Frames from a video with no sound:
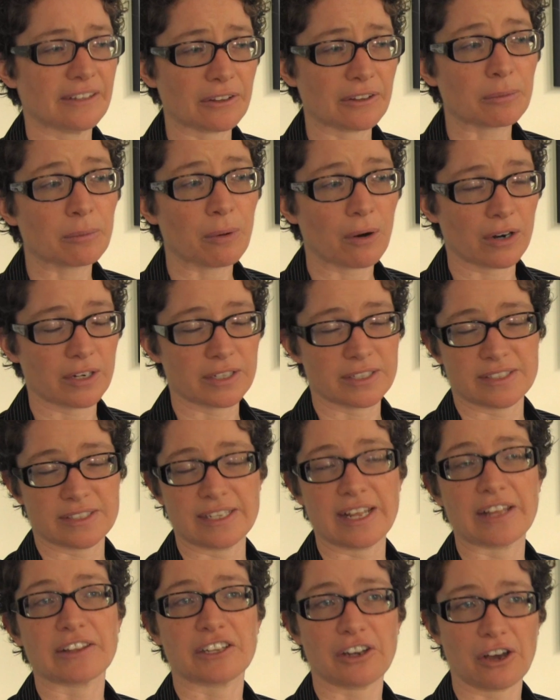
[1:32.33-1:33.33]
The other part is
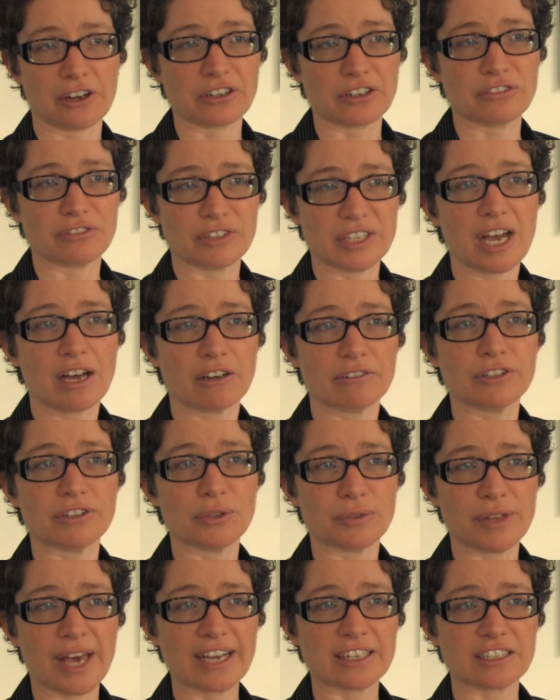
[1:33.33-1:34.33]
an ethnography of
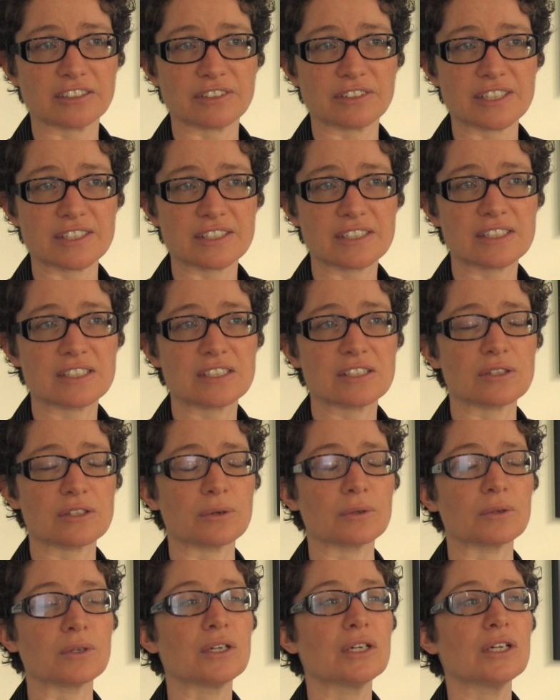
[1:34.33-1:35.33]
youth activists.
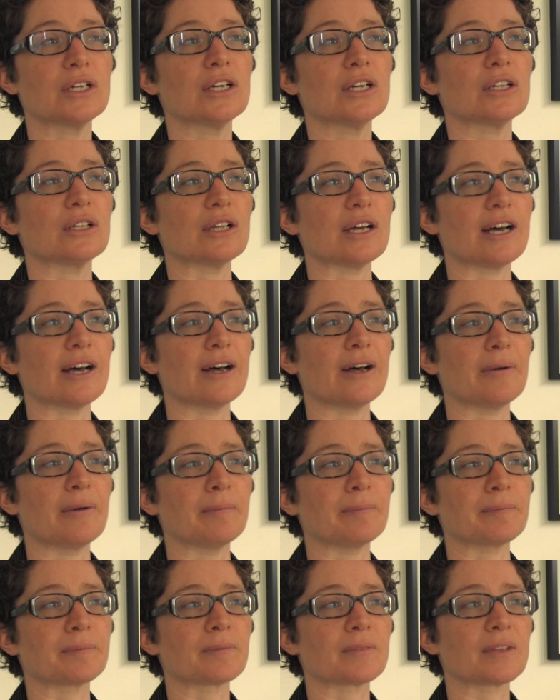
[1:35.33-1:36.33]
So
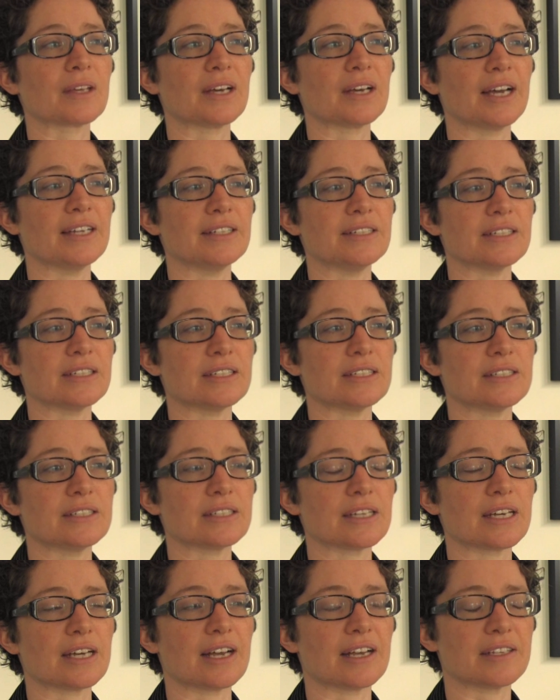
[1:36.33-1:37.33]

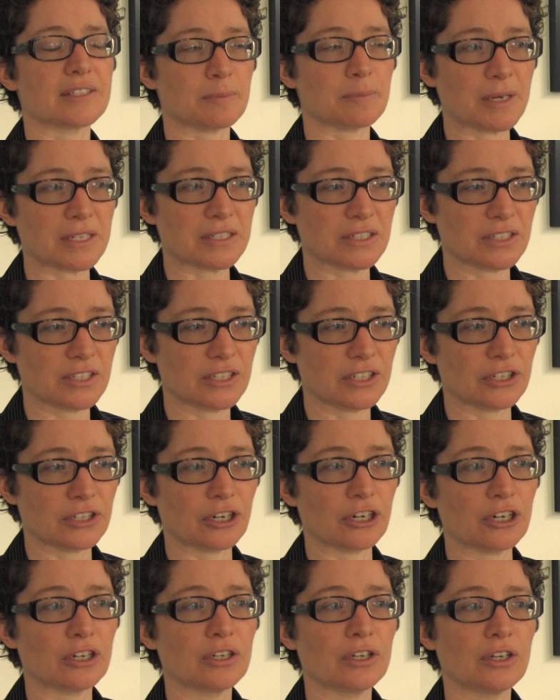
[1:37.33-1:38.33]
I spent a
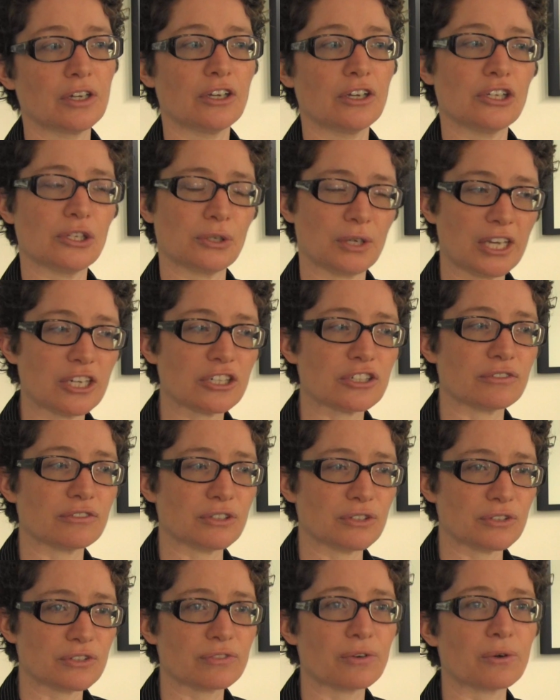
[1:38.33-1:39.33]
year doing
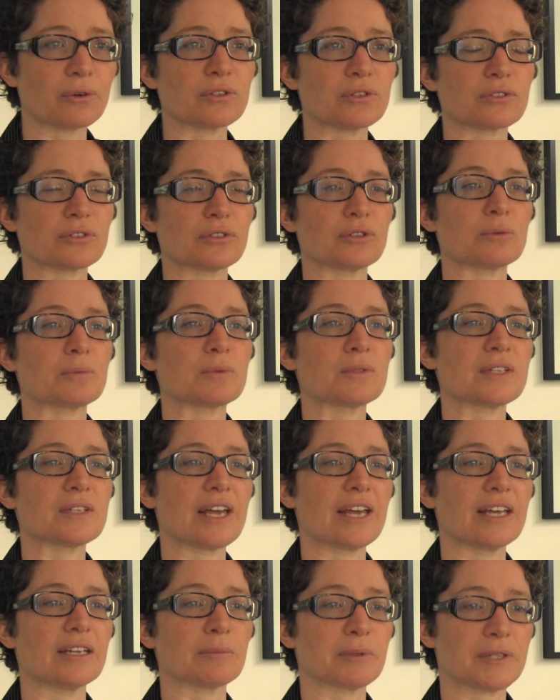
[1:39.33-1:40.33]
interviews, focus groups,
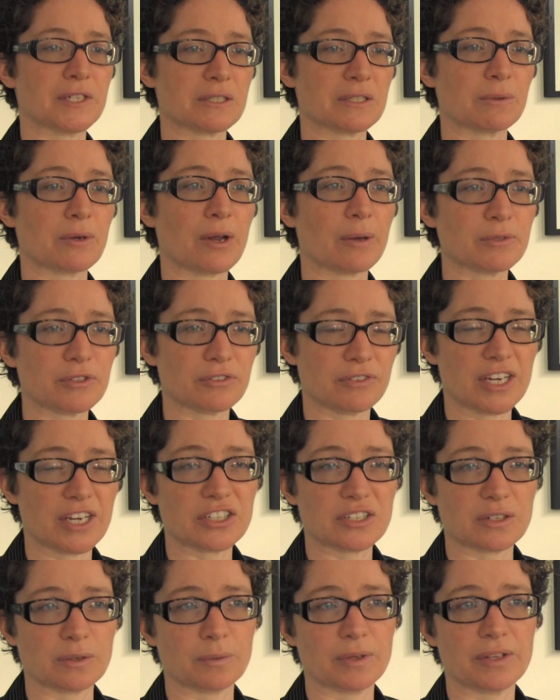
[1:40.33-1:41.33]
and participant
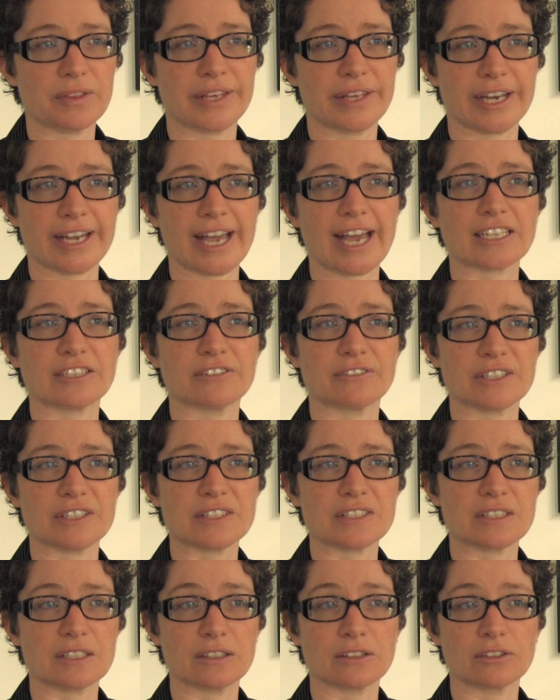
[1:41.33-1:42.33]
observation with young
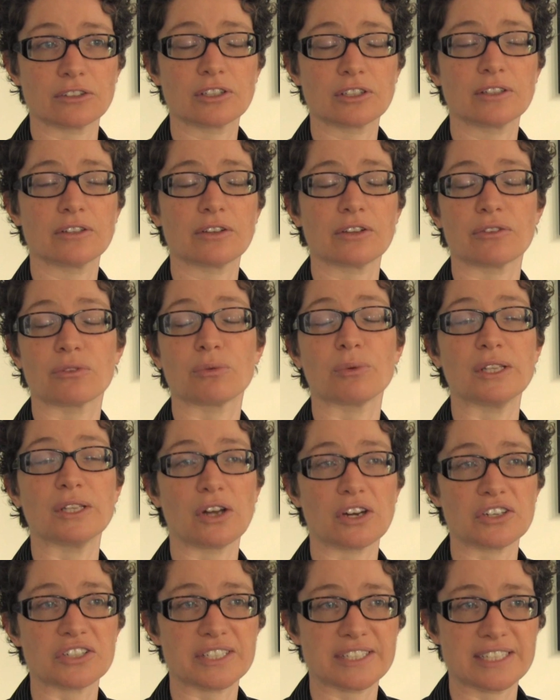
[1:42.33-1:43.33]
activists in the three
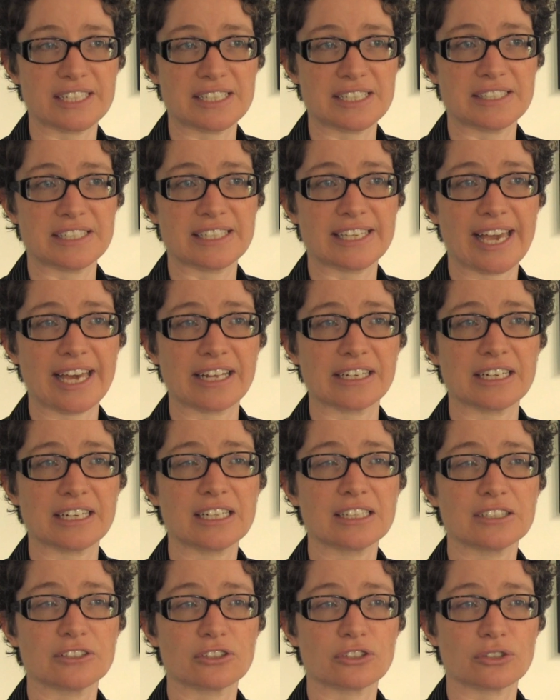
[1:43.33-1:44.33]
largest cities in
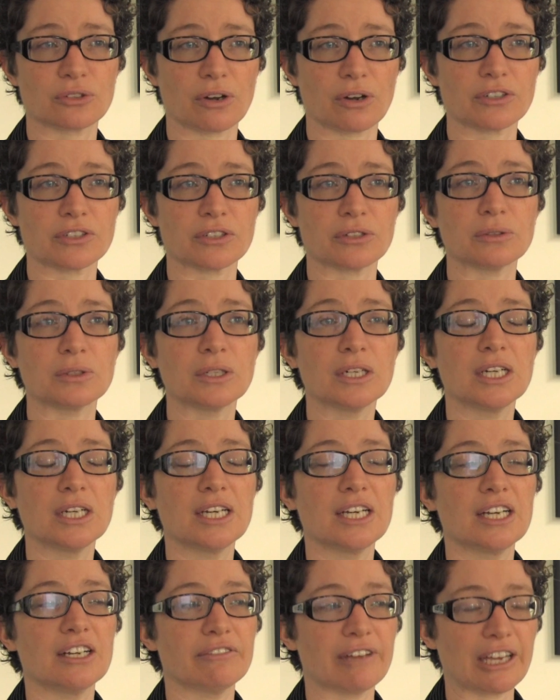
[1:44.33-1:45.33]
Canada, Toronto,
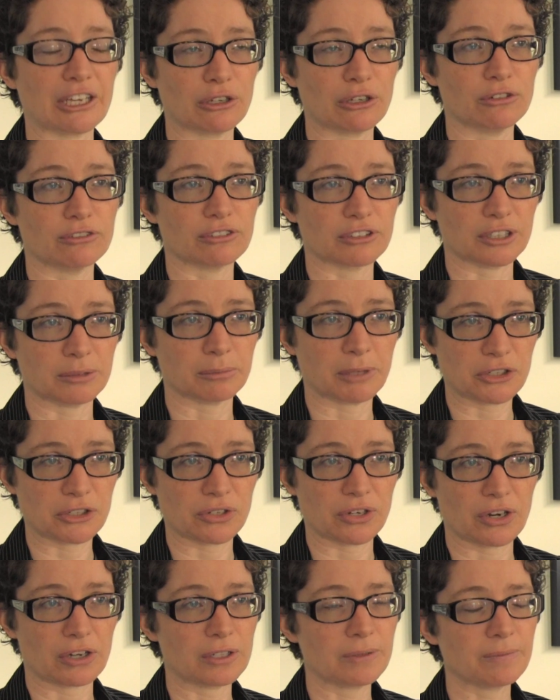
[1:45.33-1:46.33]
Vancouver, and
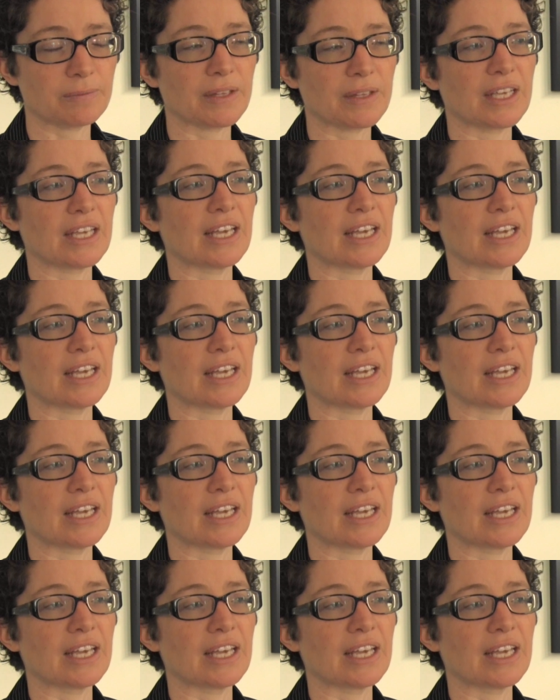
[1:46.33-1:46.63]
Montreal.